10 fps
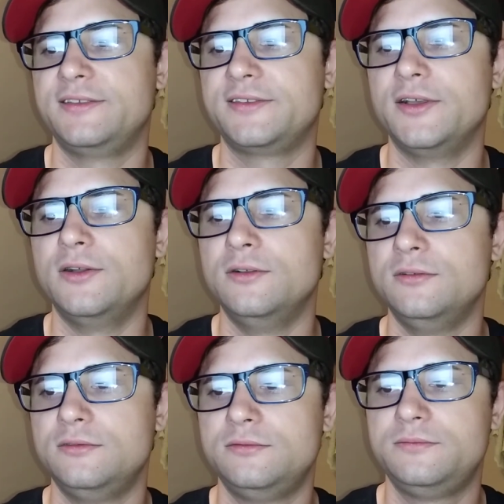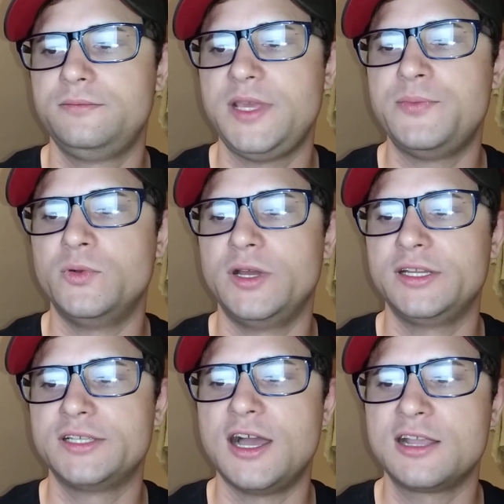So people
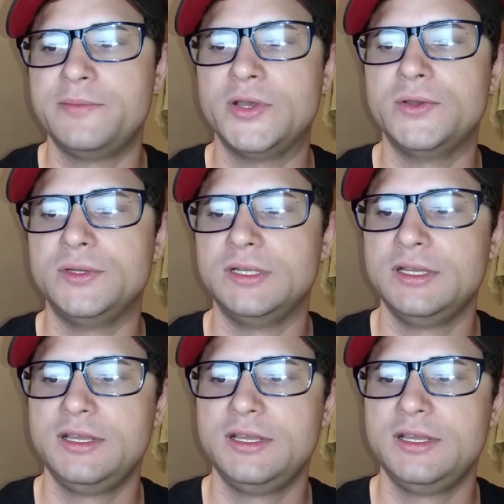want to talk about